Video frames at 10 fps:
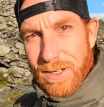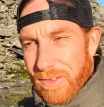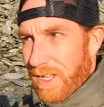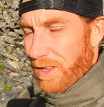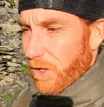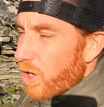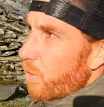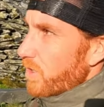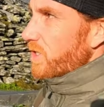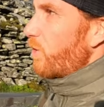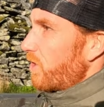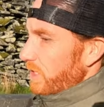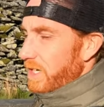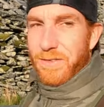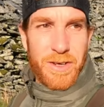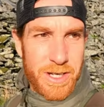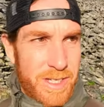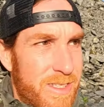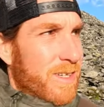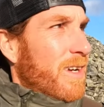and have a little look at what's going on here
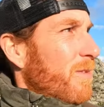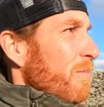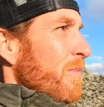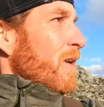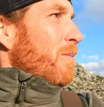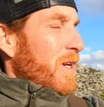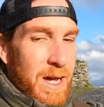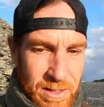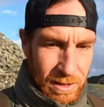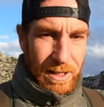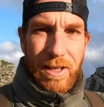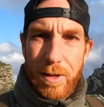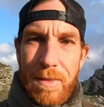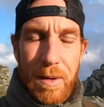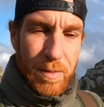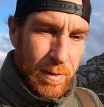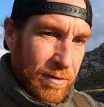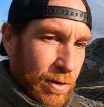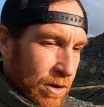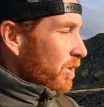first. But yeah, I was looking at the map
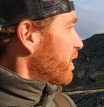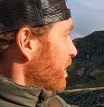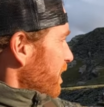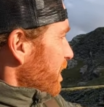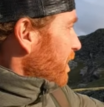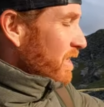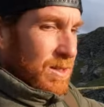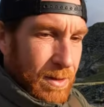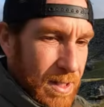before. That's the way